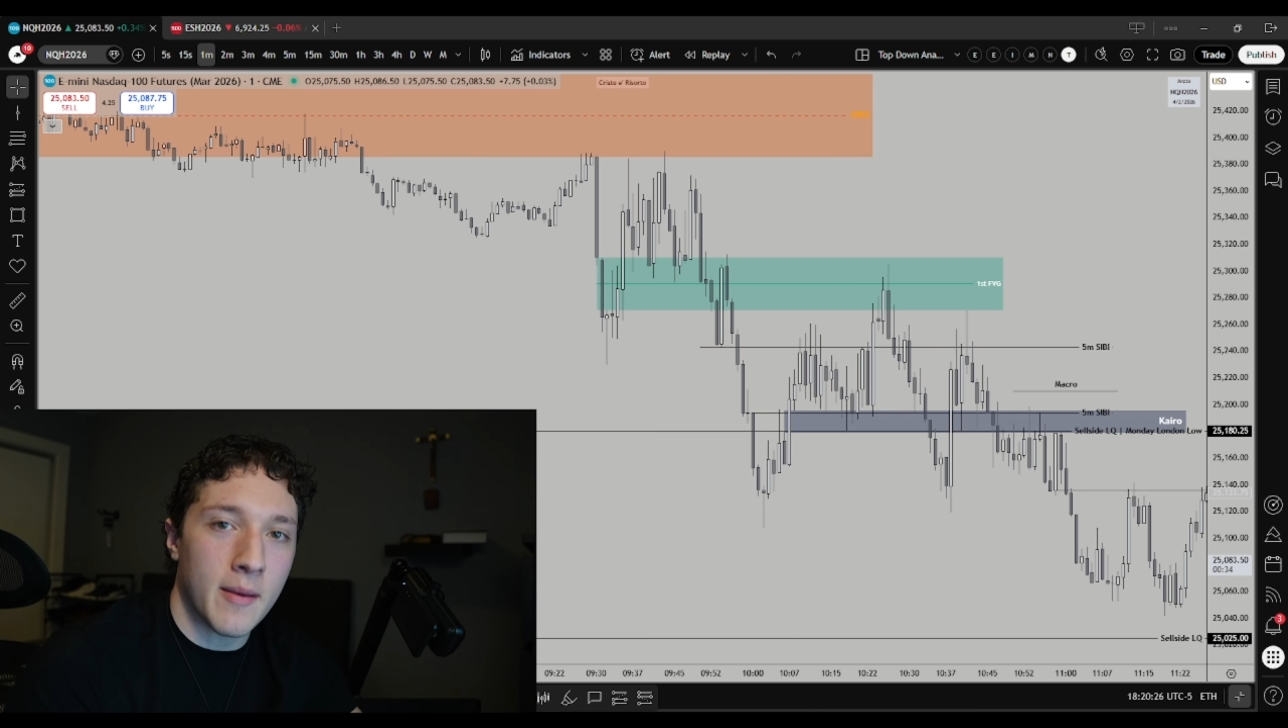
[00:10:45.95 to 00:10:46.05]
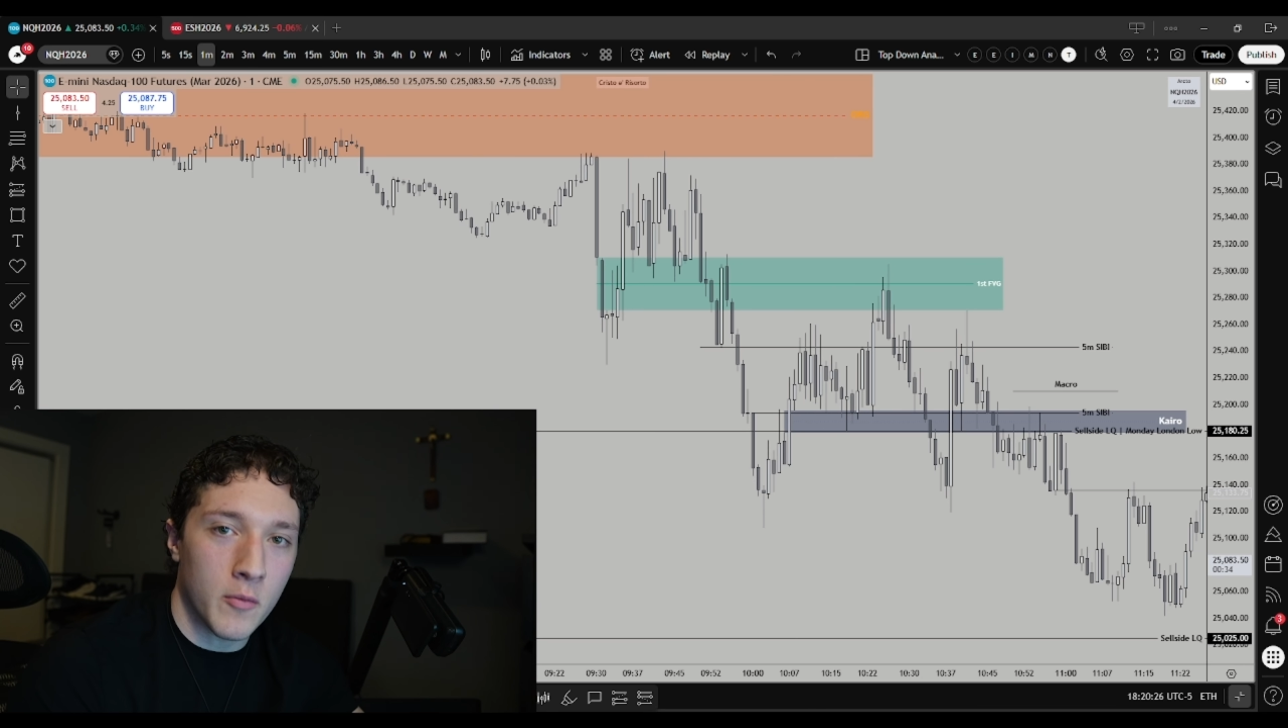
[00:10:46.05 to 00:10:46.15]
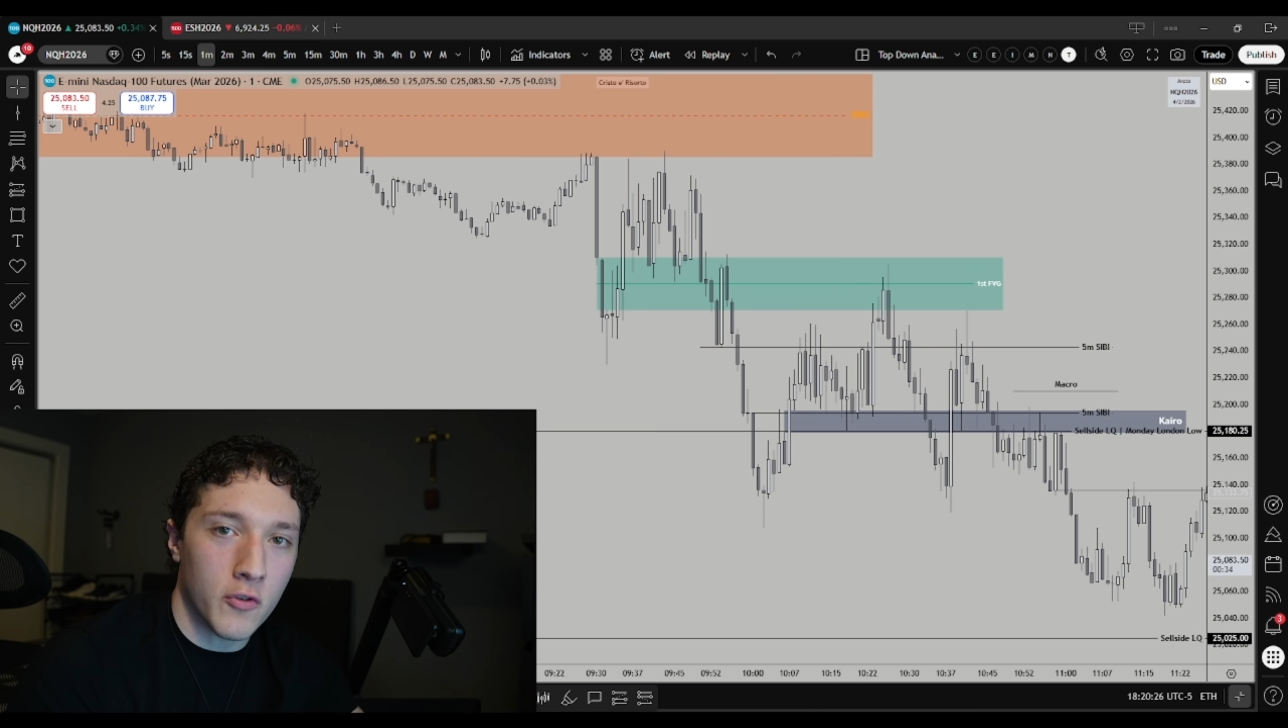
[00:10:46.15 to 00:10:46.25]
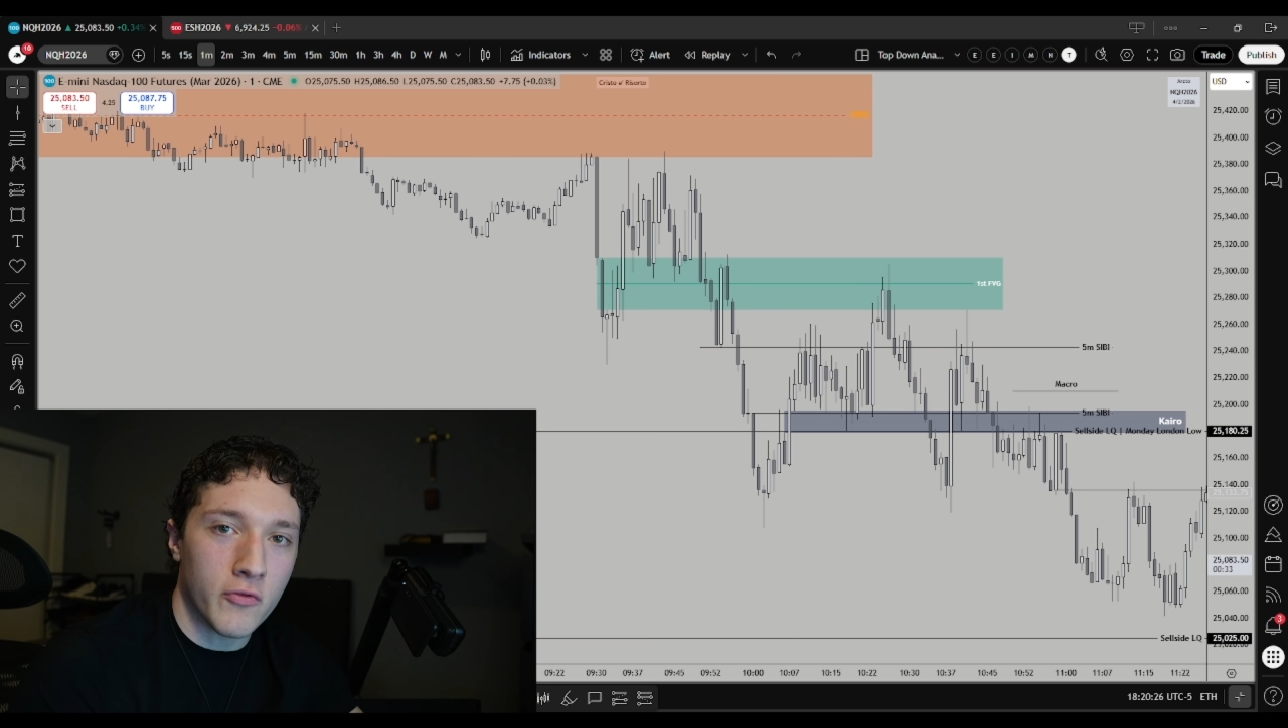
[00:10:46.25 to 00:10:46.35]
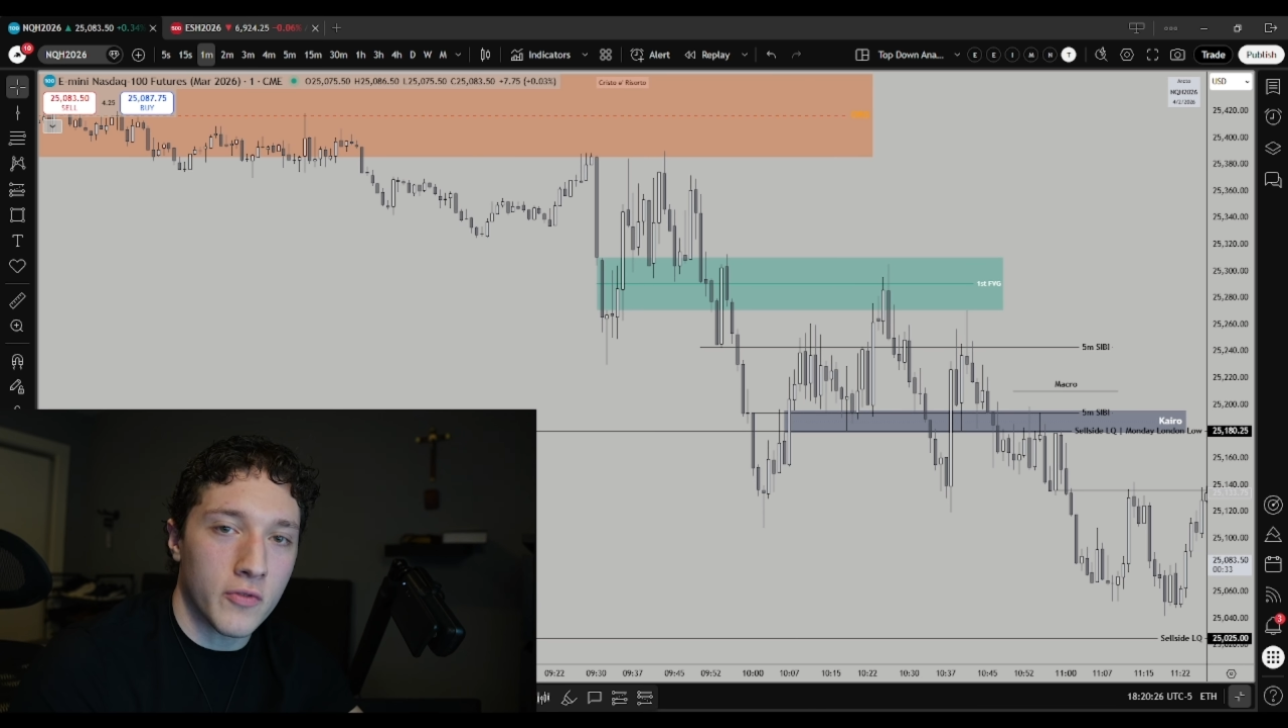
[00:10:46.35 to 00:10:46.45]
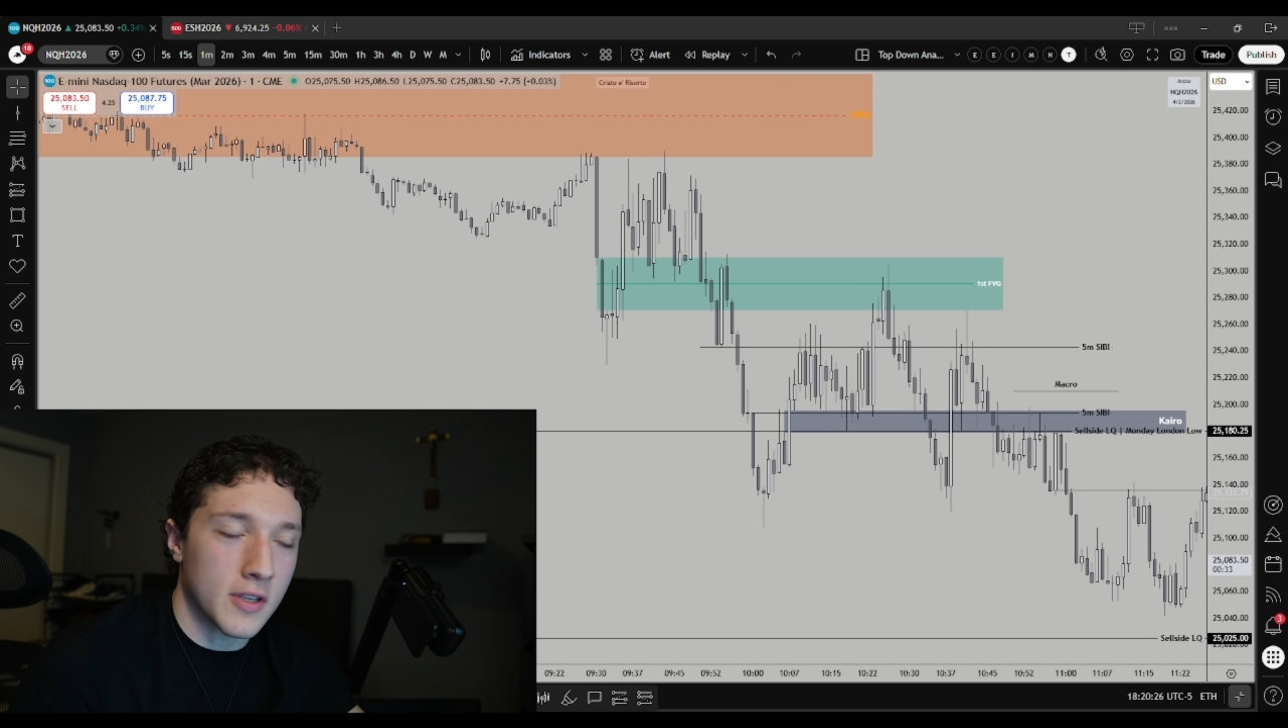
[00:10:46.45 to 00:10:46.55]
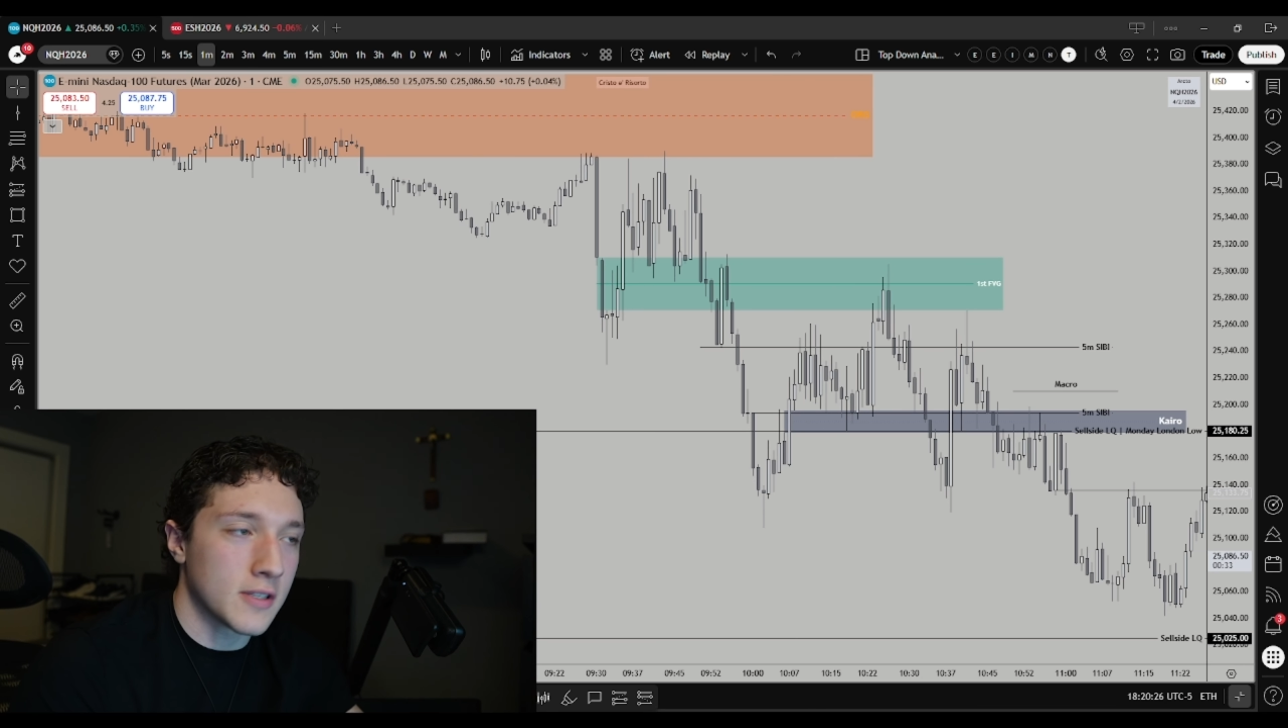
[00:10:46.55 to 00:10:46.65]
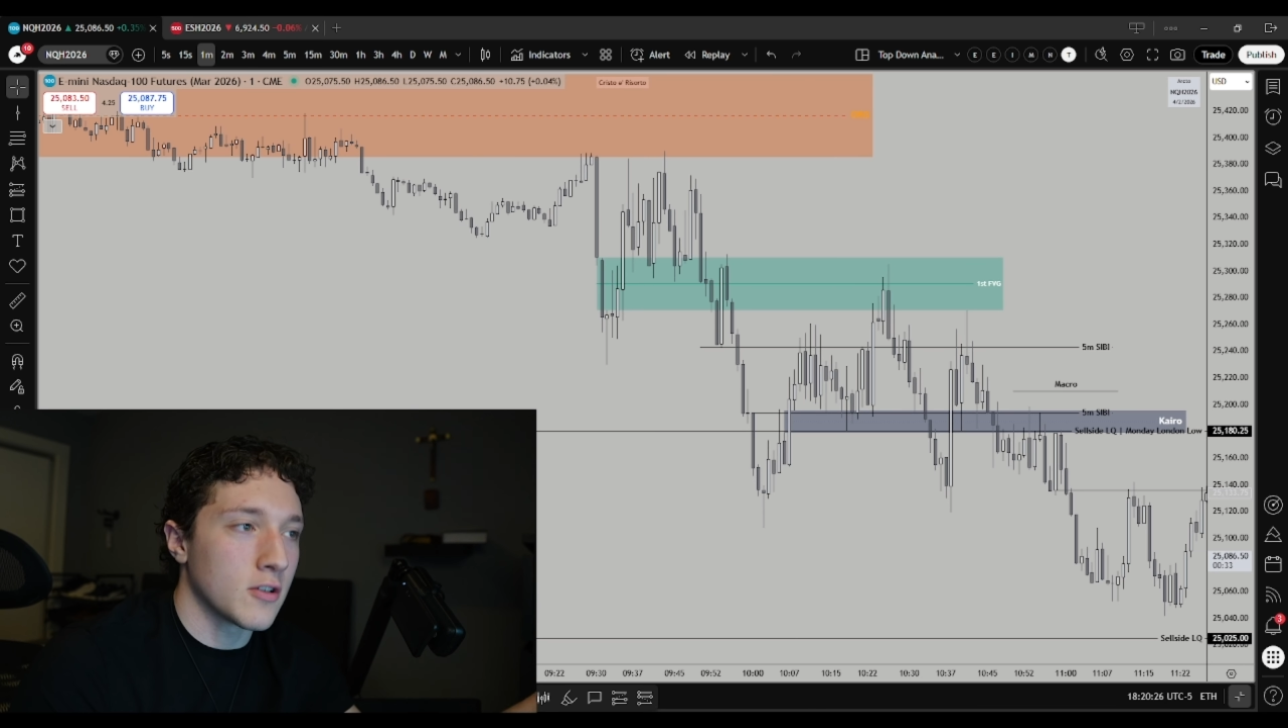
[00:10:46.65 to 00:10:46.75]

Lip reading: move because it's